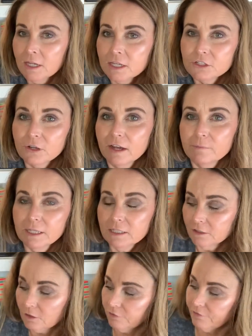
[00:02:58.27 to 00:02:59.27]
So I have my
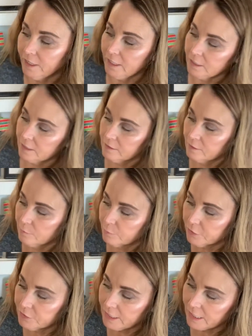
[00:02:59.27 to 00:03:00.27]
little fake
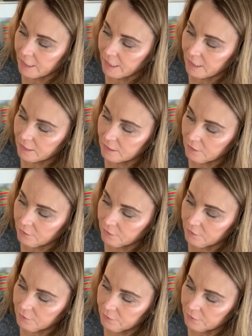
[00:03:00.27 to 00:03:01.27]
birthday cake here.